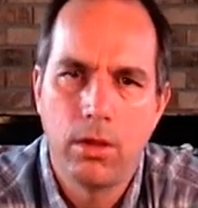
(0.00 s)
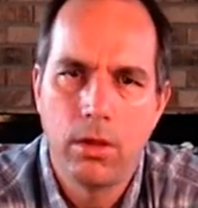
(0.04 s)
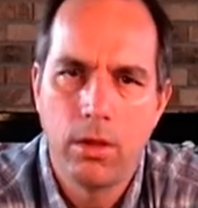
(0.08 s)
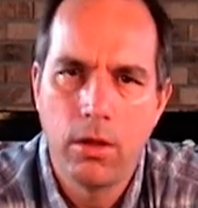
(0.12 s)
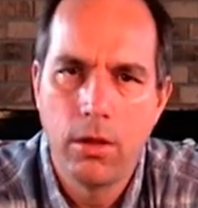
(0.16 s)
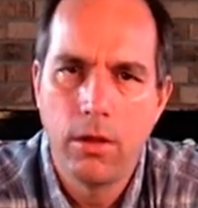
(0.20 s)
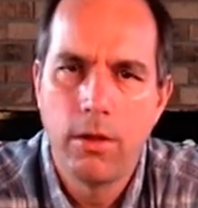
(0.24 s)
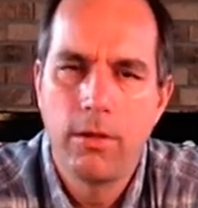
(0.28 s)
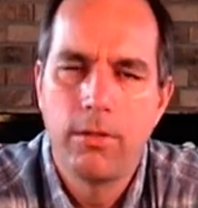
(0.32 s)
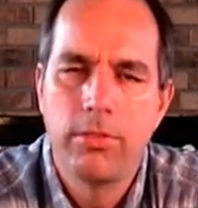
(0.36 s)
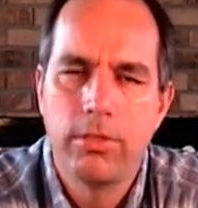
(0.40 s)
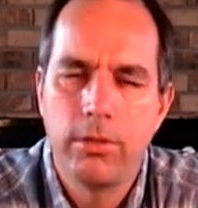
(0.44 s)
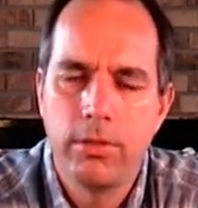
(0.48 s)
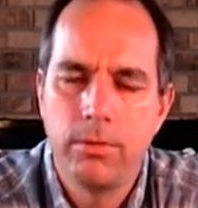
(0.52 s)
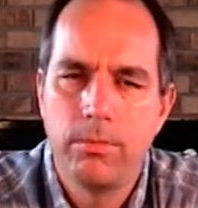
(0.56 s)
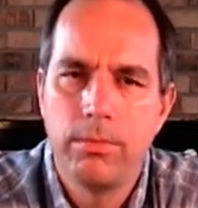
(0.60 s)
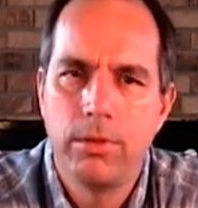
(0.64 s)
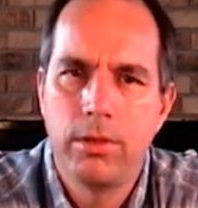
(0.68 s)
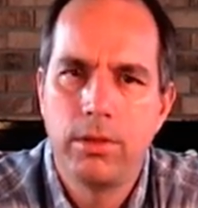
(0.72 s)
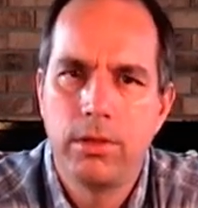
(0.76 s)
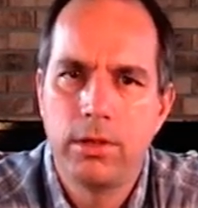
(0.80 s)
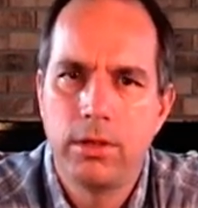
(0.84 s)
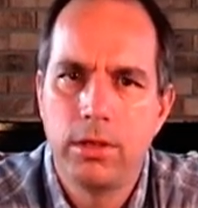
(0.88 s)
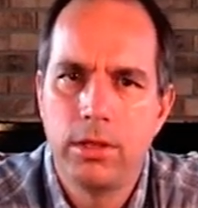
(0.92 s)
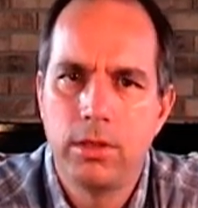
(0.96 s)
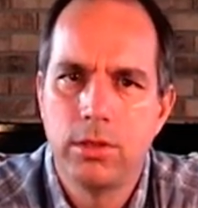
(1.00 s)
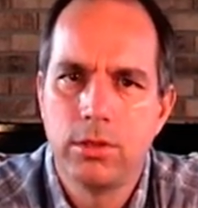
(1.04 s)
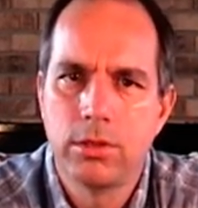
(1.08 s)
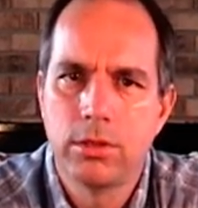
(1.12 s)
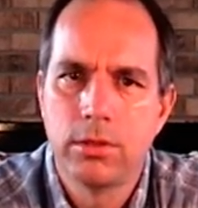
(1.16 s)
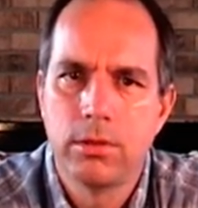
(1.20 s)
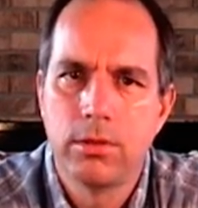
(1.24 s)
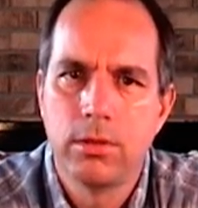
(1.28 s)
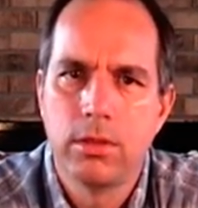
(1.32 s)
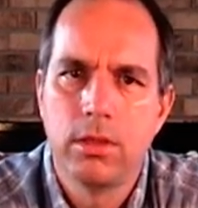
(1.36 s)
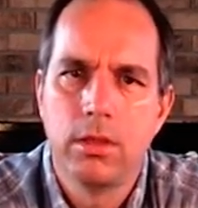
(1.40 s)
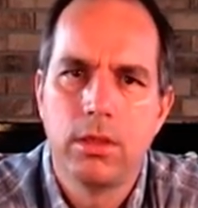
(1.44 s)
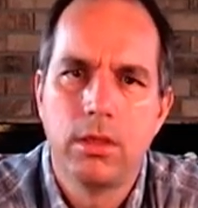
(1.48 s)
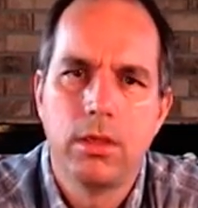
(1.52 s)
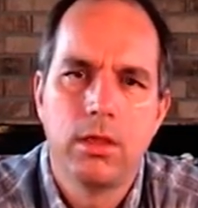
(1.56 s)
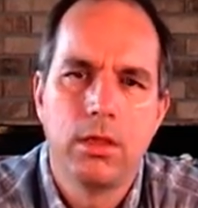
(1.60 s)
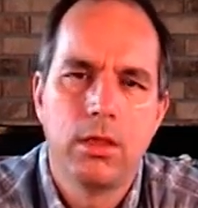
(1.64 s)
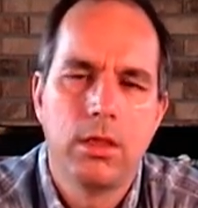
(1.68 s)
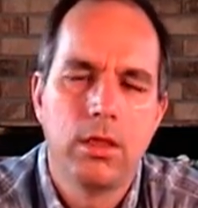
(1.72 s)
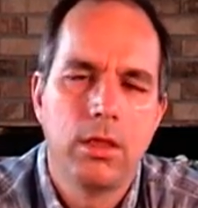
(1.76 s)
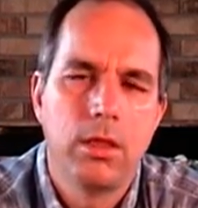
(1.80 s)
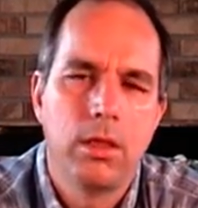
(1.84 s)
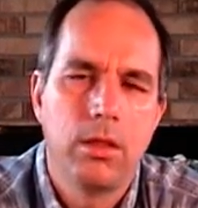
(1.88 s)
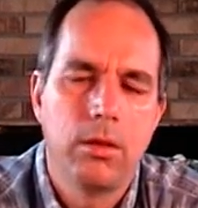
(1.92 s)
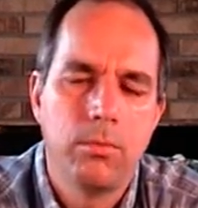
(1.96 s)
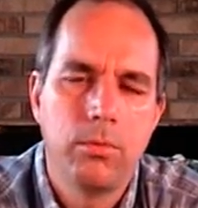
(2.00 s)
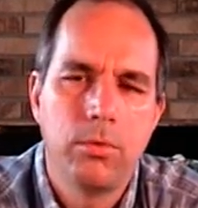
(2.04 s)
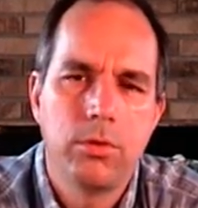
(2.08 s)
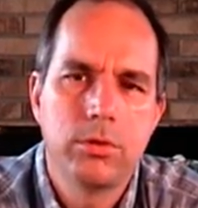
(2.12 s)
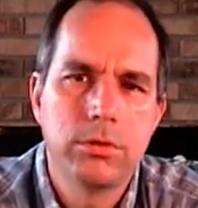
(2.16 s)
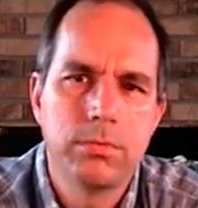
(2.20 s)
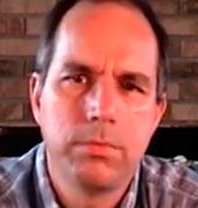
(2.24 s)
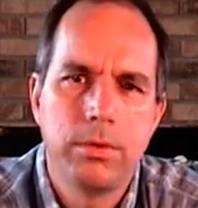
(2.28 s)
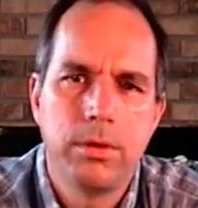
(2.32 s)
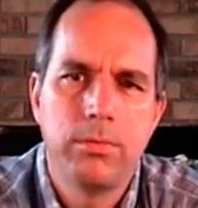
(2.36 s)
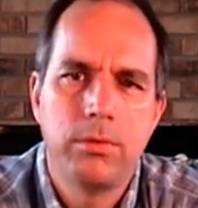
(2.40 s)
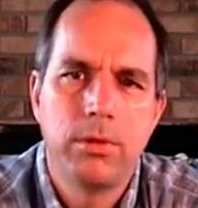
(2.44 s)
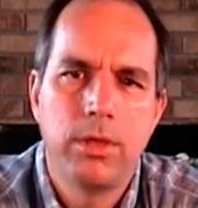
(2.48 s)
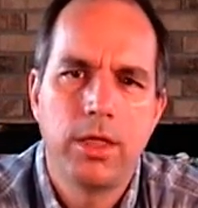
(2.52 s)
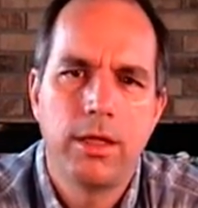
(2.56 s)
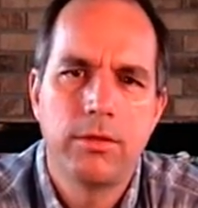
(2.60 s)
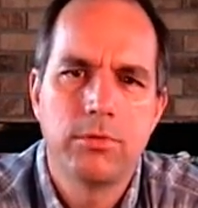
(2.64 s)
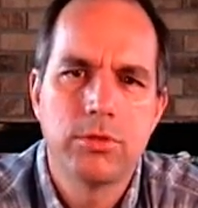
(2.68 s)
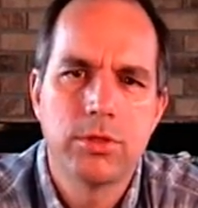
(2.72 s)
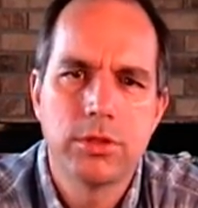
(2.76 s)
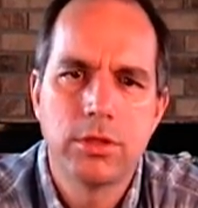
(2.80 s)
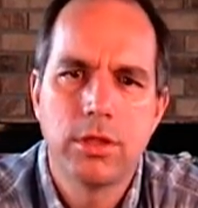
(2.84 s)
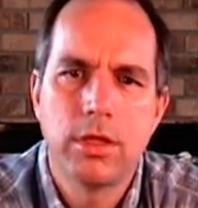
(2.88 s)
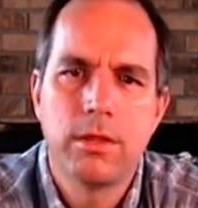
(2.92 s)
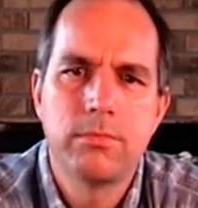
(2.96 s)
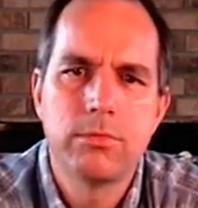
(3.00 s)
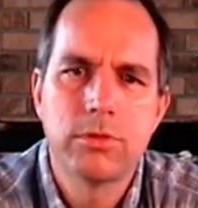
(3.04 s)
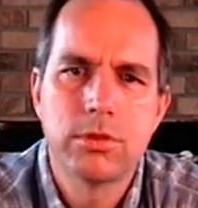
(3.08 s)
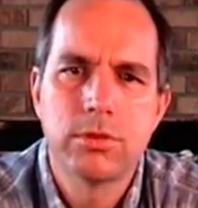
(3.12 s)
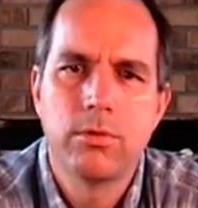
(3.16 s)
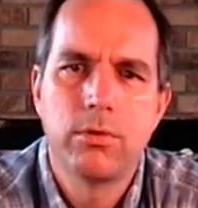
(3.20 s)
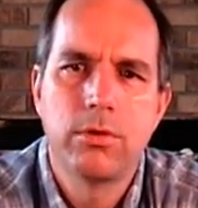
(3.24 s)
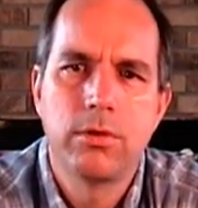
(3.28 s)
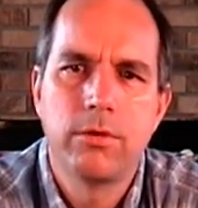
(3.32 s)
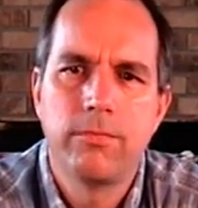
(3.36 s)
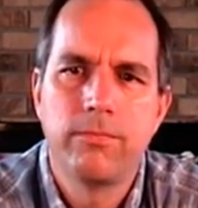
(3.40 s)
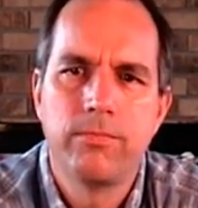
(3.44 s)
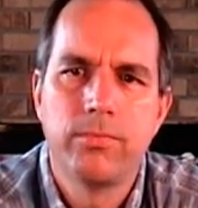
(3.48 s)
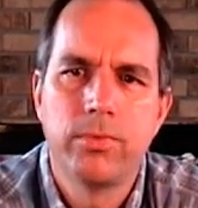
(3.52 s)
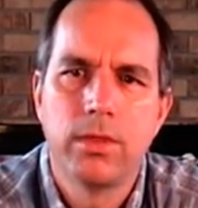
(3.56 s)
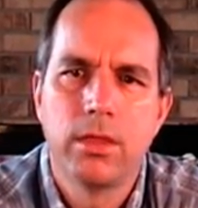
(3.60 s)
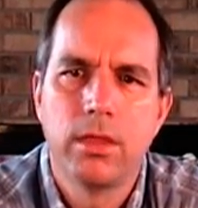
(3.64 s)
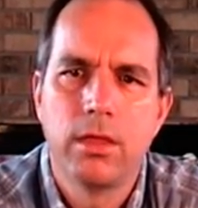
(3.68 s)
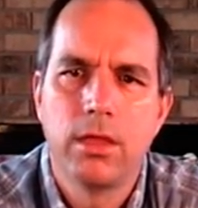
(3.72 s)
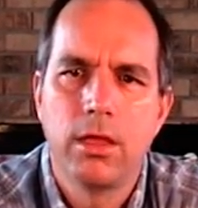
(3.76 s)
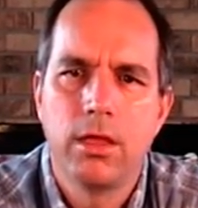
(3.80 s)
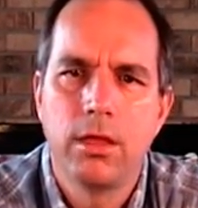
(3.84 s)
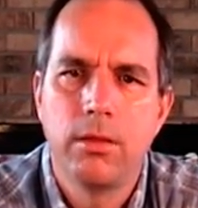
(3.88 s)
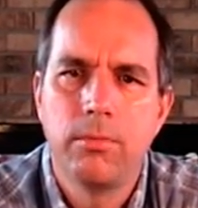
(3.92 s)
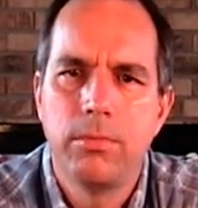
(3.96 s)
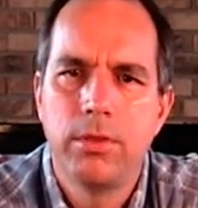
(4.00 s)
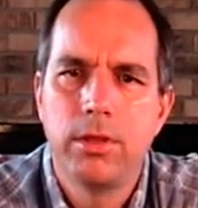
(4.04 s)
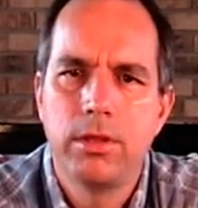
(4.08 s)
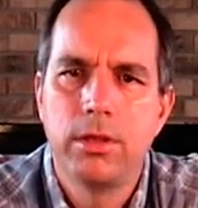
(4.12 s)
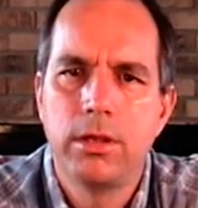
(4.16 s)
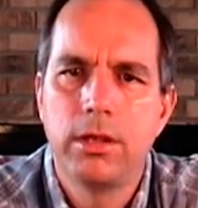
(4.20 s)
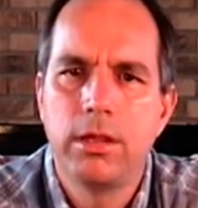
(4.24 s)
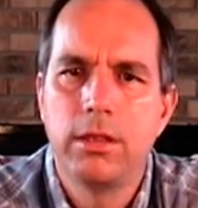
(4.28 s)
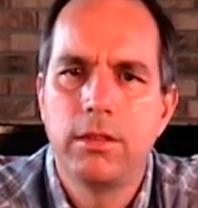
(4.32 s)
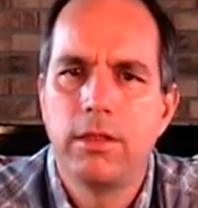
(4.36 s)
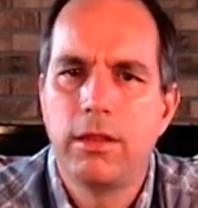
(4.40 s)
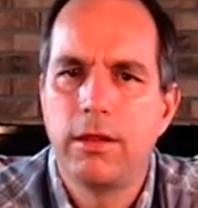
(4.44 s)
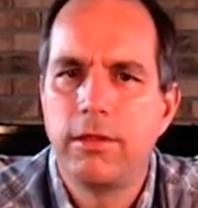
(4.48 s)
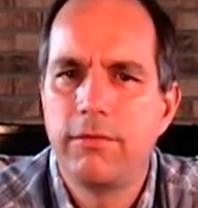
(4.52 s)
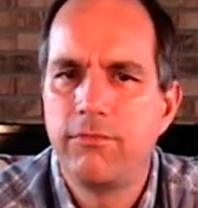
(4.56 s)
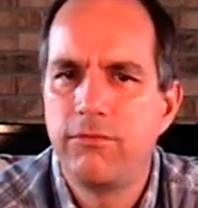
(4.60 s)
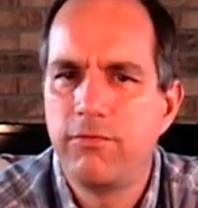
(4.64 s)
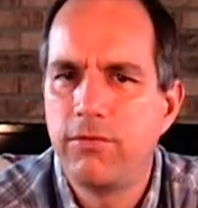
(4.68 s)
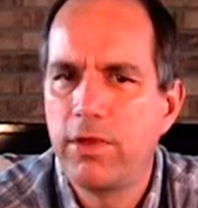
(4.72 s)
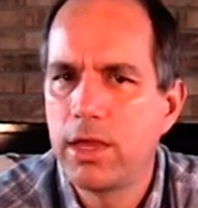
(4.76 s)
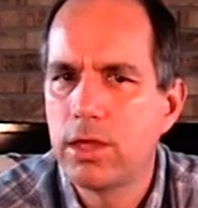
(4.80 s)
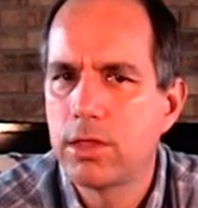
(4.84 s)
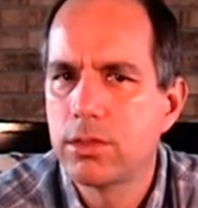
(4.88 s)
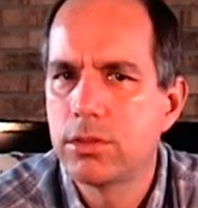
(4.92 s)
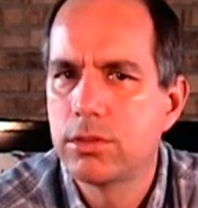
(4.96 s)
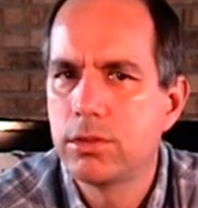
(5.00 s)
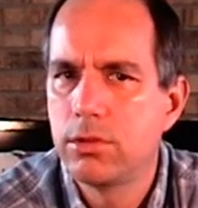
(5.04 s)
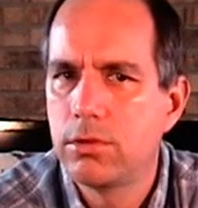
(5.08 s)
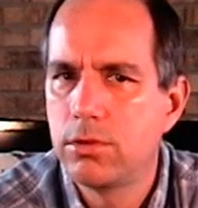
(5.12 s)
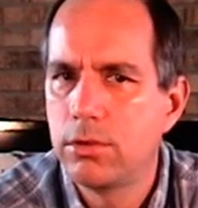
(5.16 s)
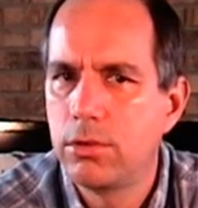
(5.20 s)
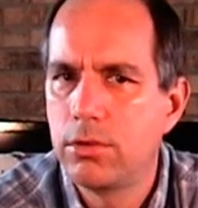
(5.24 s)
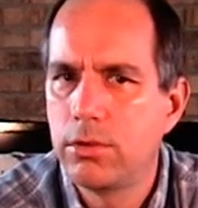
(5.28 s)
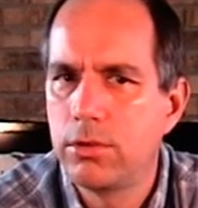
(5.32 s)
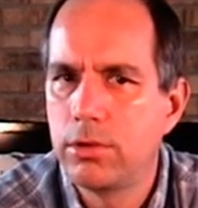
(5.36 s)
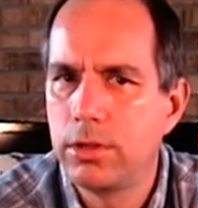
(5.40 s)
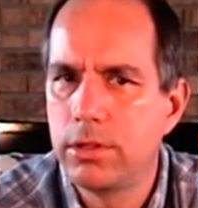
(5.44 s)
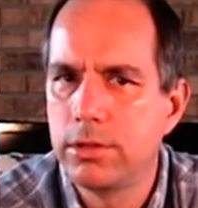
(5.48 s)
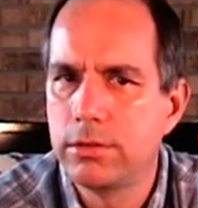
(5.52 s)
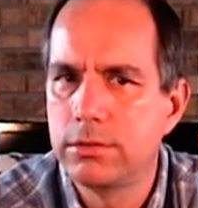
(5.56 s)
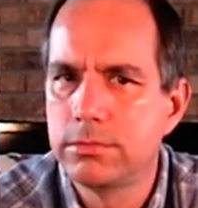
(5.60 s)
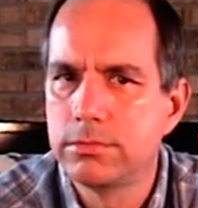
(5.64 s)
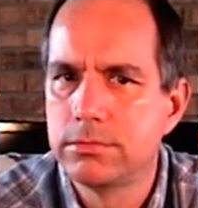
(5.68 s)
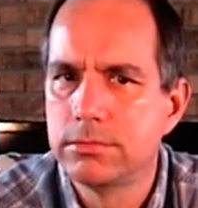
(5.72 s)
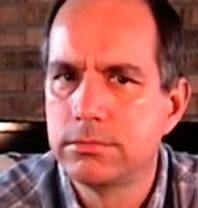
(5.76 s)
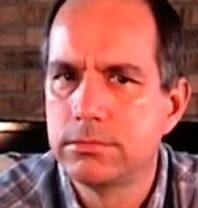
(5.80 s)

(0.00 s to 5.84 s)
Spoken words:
all the abilities. Most people have some sort of ability that affects their learning.